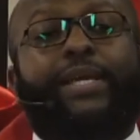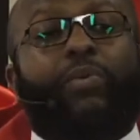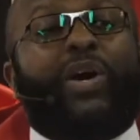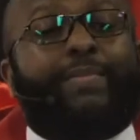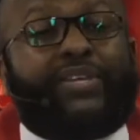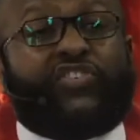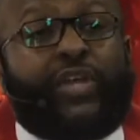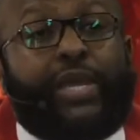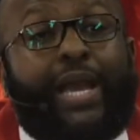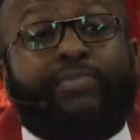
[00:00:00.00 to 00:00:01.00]
What am I
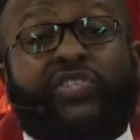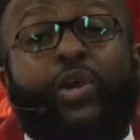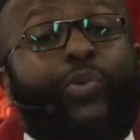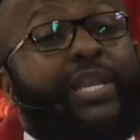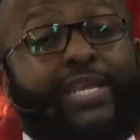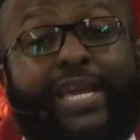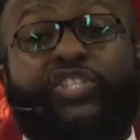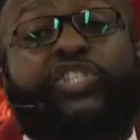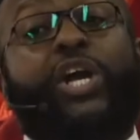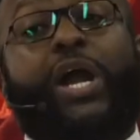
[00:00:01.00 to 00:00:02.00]
saying? I'm saying when it
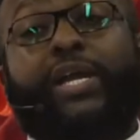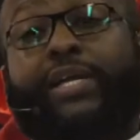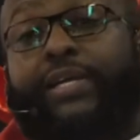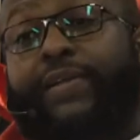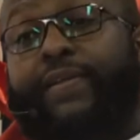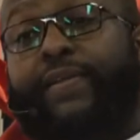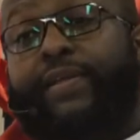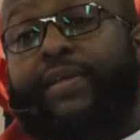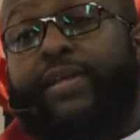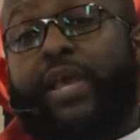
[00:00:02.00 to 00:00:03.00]
gets dark,
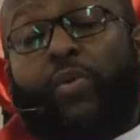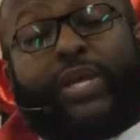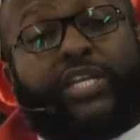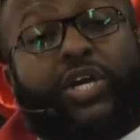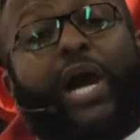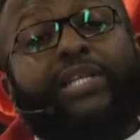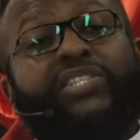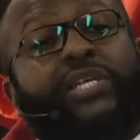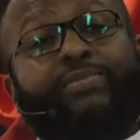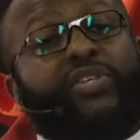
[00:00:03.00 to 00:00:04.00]
when God
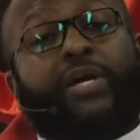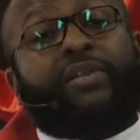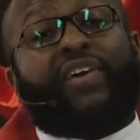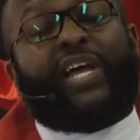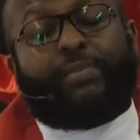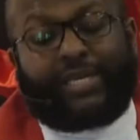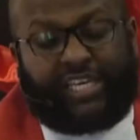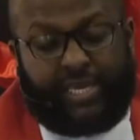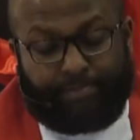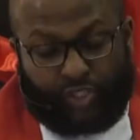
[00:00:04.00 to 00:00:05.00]
seems unavailable,
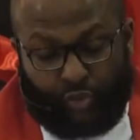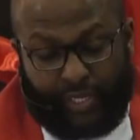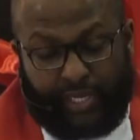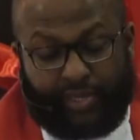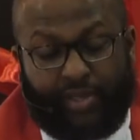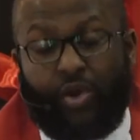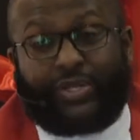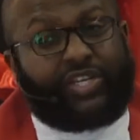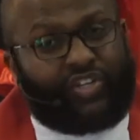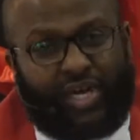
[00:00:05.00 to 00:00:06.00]
keep doing
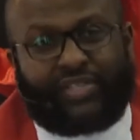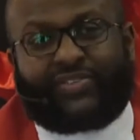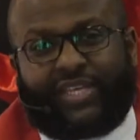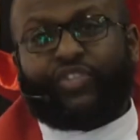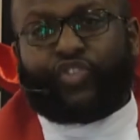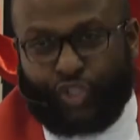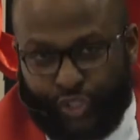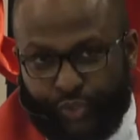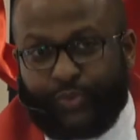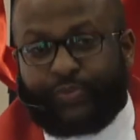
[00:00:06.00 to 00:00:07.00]
what God says to do.